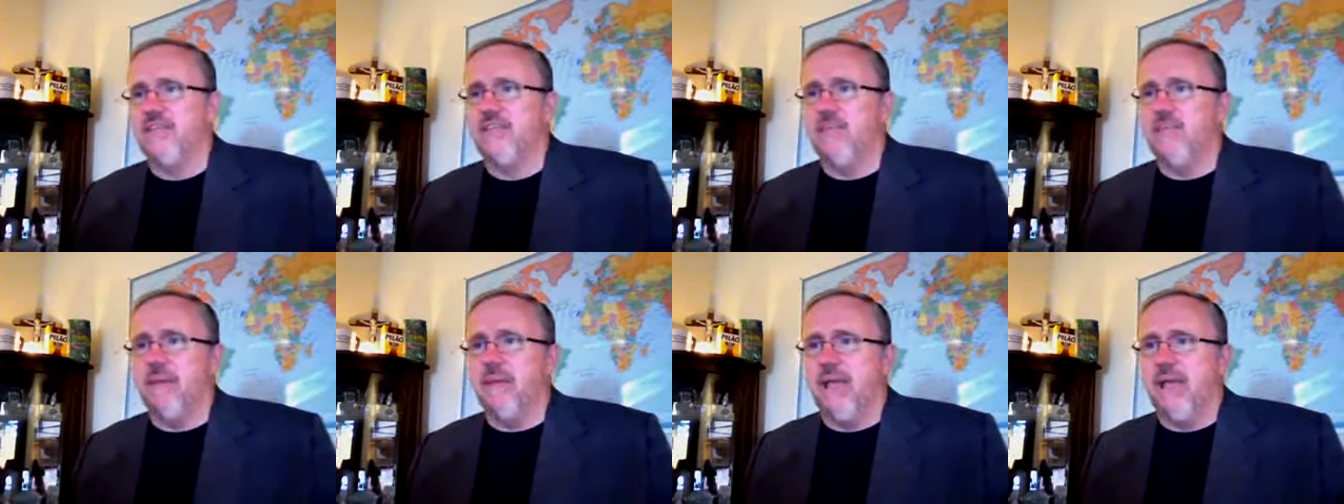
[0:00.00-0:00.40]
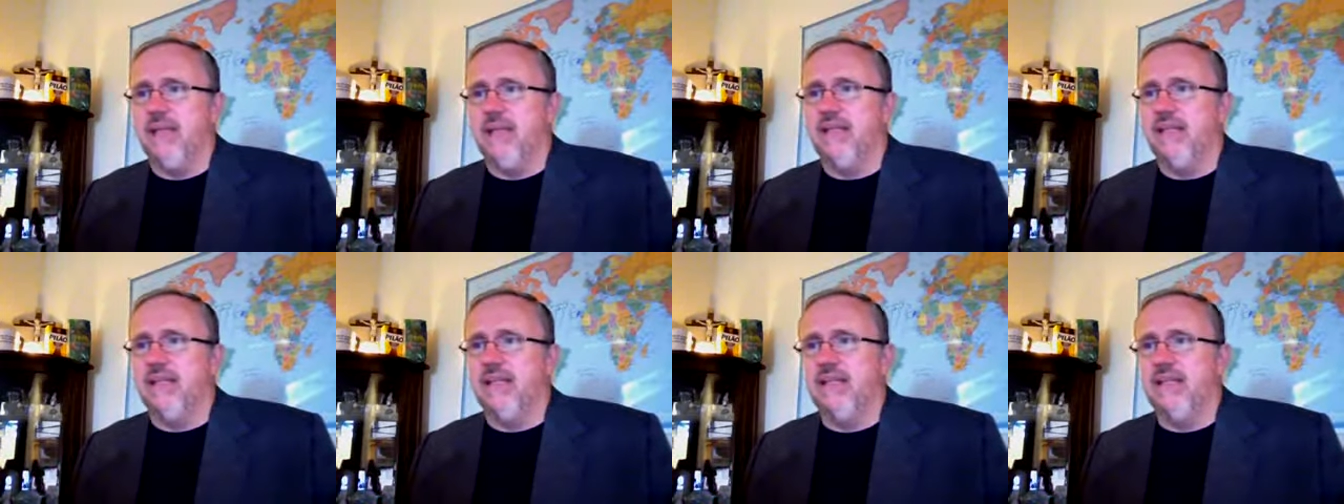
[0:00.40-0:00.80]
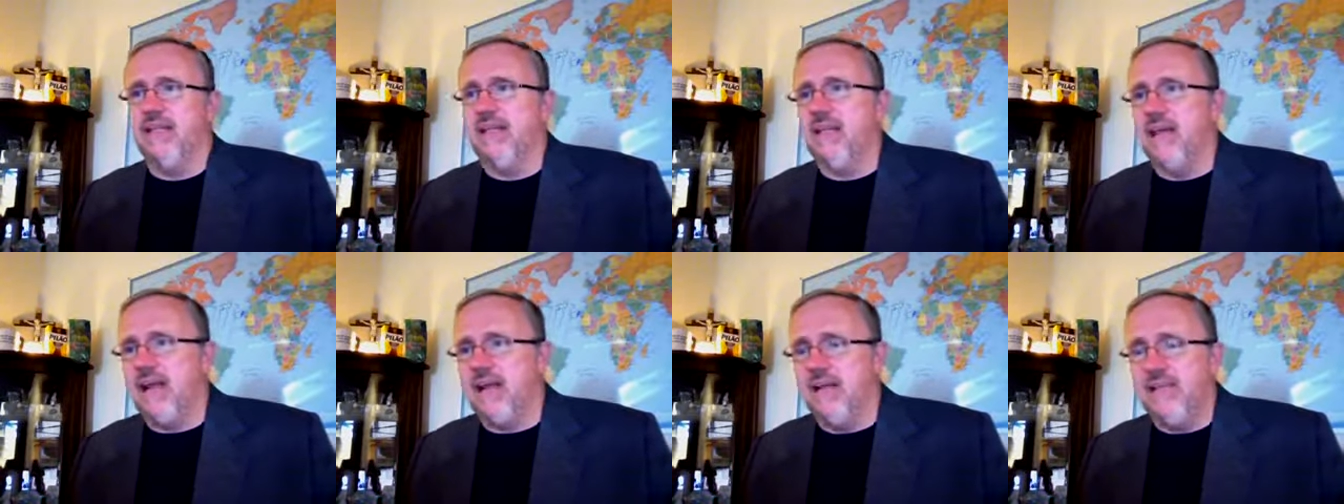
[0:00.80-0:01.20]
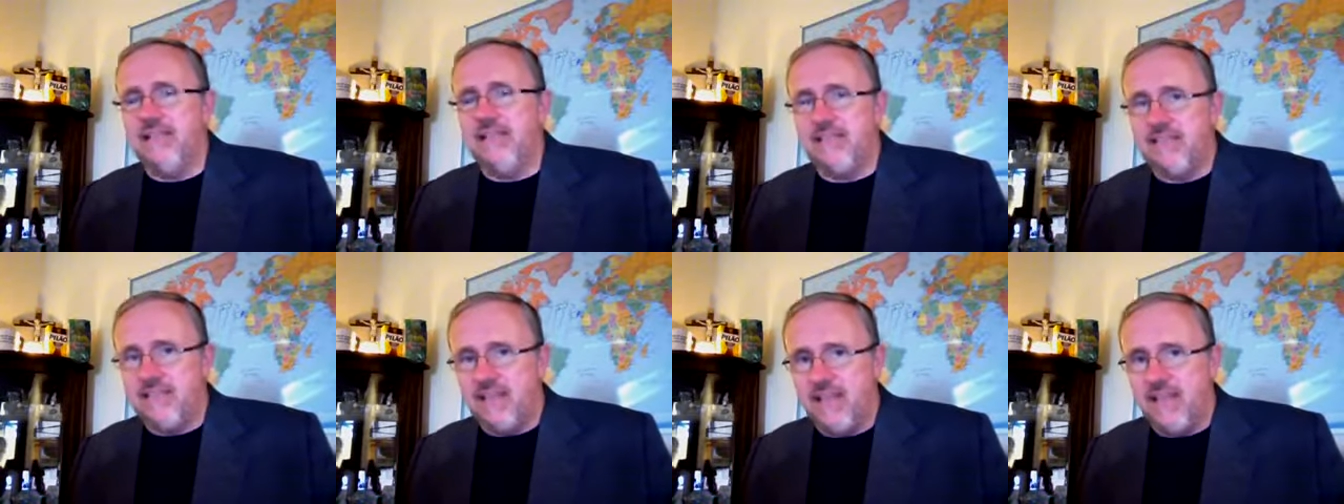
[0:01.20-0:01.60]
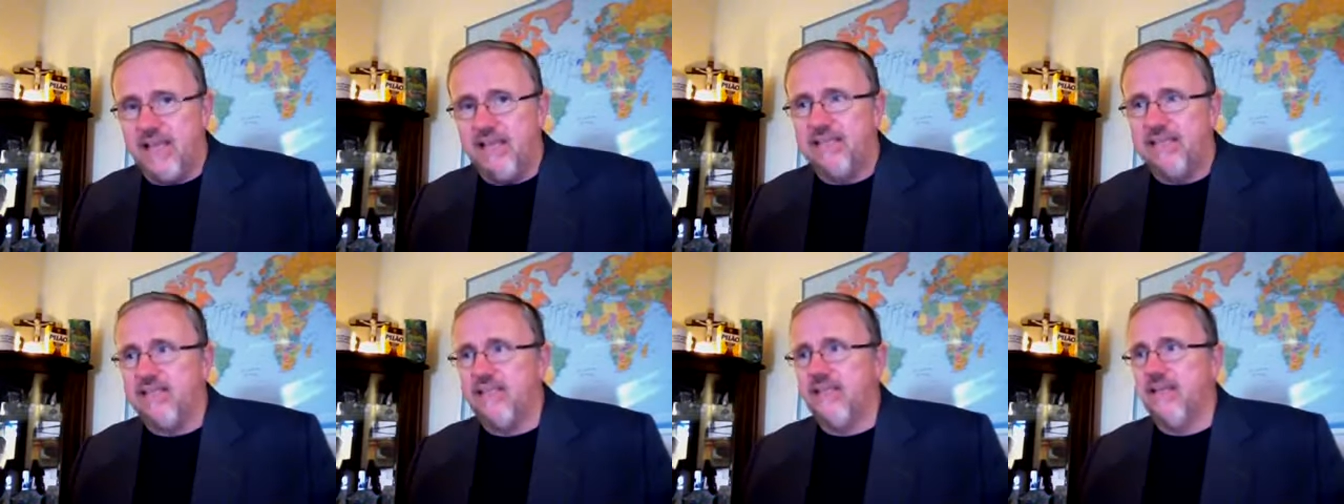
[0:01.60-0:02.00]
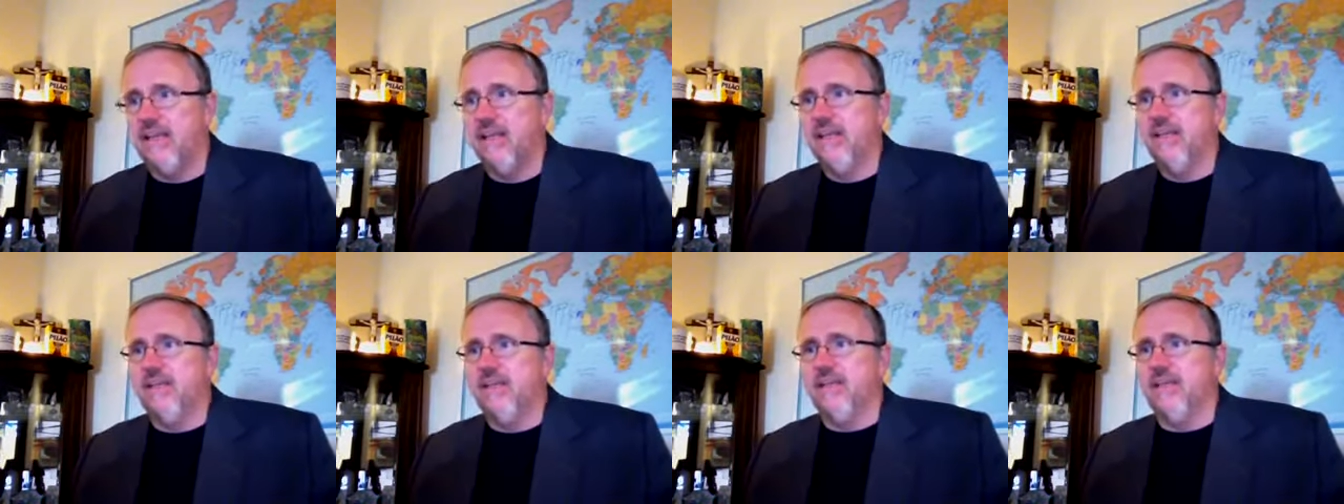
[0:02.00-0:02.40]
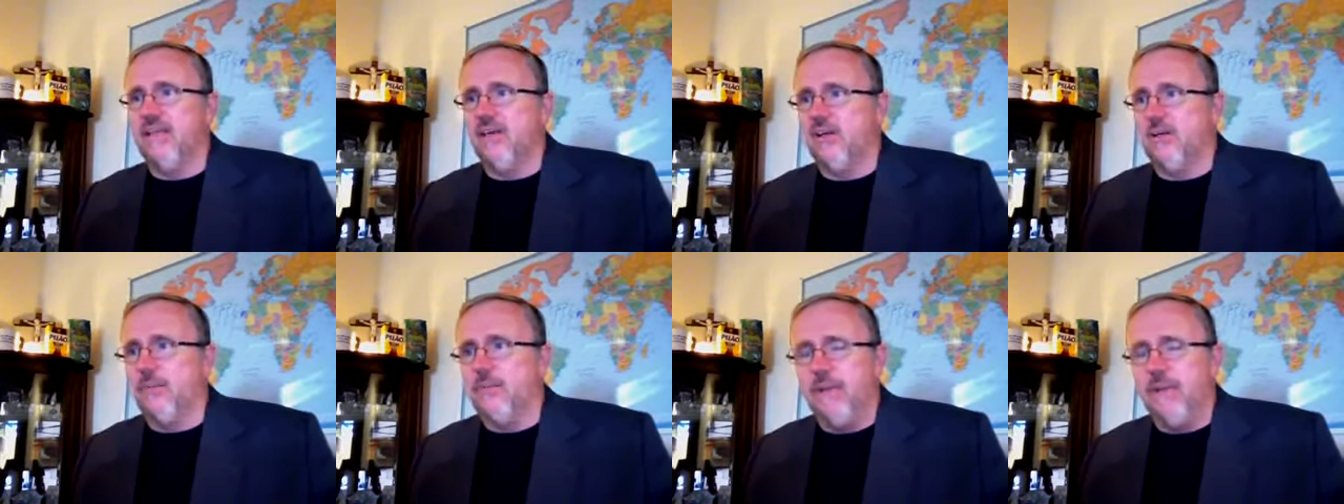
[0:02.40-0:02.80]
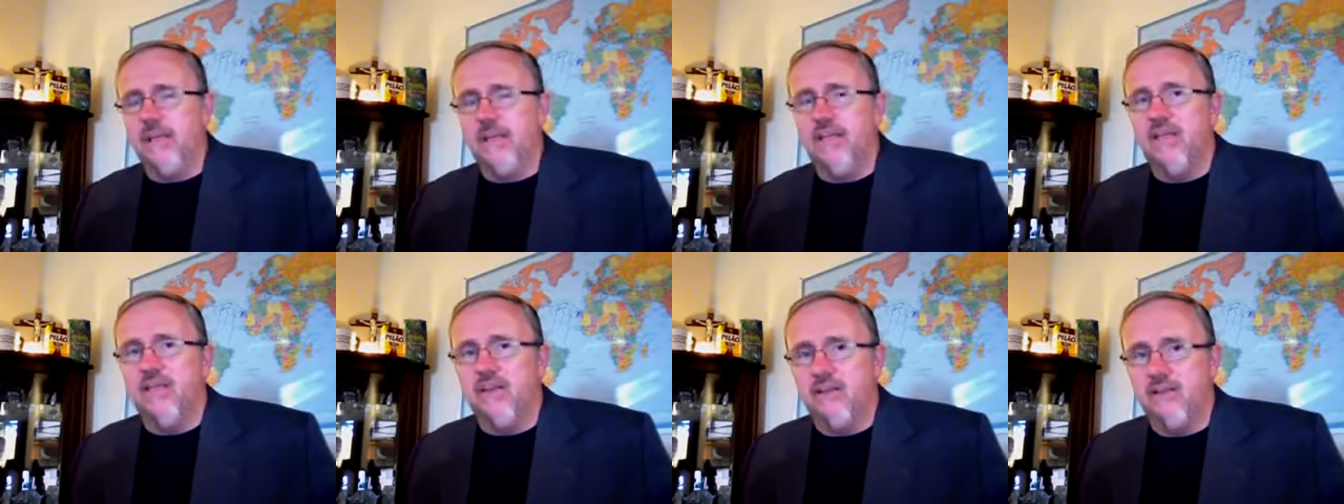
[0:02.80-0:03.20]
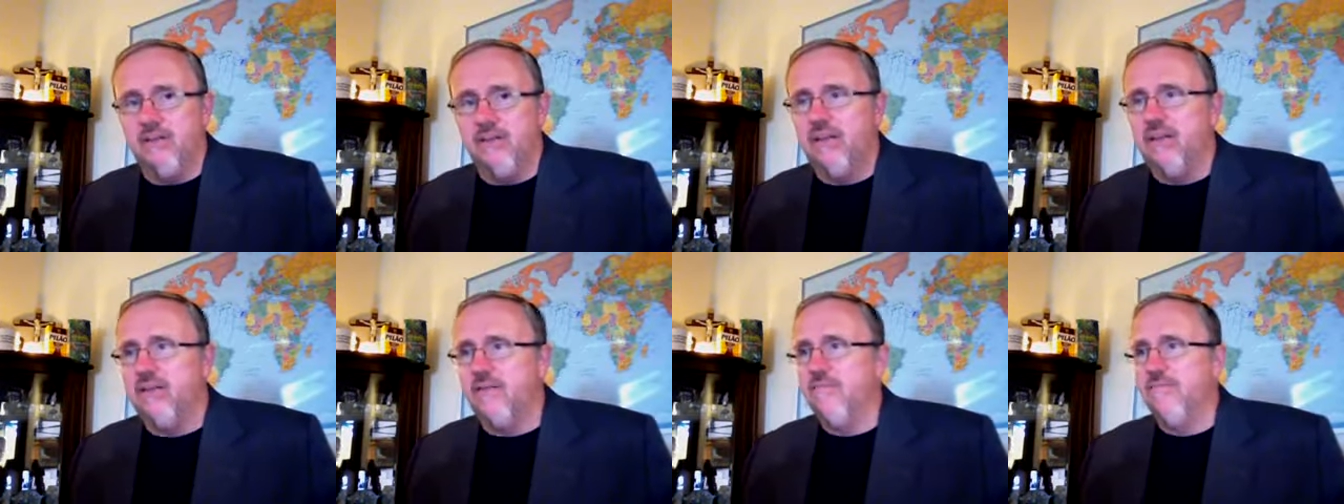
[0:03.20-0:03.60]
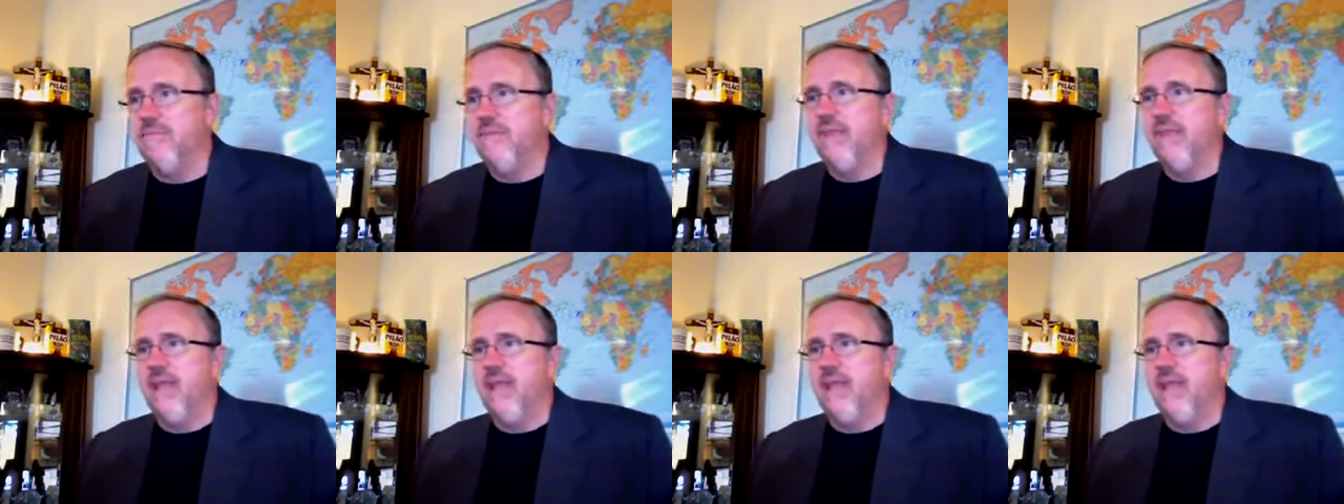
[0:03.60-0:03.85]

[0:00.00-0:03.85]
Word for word: demanding that the United States, the European Union,